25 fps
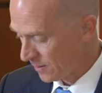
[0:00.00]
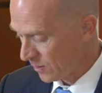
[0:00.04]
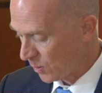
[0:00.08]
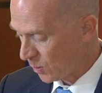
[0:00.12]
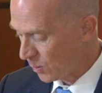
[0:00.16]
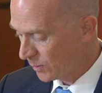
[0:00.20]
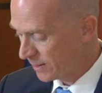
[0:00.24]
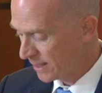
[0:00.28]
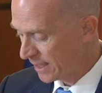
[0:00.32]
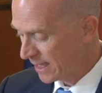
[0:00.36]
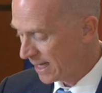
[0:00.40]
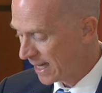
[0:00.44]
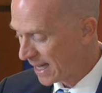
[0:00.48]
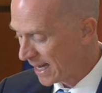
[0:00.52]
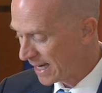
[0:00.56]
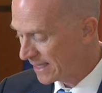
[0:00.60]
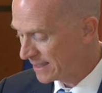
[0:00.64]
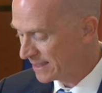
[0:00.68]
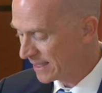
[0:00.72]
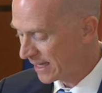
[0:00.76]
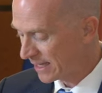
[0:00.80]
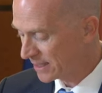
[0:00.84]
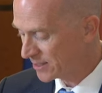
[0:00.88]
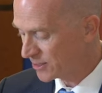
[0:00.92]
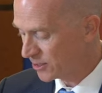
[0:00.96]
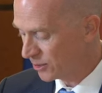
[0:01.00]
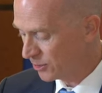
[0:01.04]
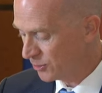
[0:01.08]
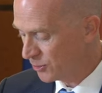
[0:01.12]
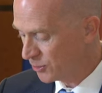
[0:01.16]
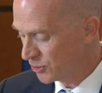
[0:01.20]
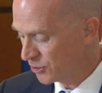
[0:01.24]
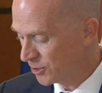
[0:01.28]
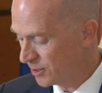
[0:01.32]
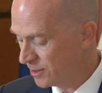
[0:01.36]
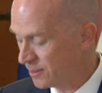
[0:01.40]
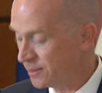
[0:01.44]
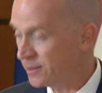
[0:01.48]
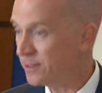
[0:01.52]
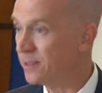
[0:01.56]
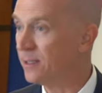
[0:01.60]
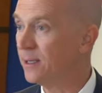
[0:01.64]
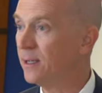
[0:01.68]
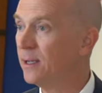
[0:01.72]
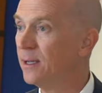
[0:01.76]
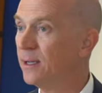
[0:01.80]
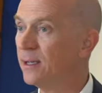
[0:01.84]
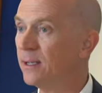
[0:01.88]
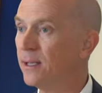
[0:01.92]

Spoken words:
Only high-tech solutions